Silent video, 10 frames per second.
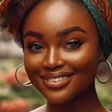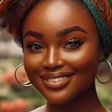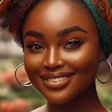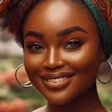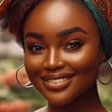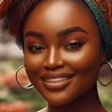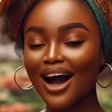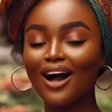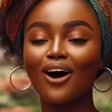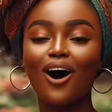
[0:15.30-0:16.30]

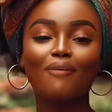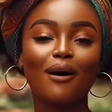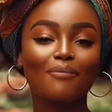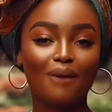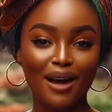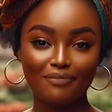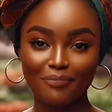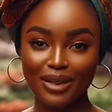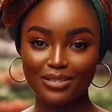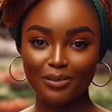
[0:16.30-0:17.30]
sister, come and buy
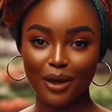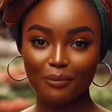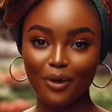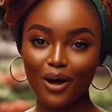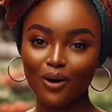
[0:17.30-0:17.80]
fresh pepper.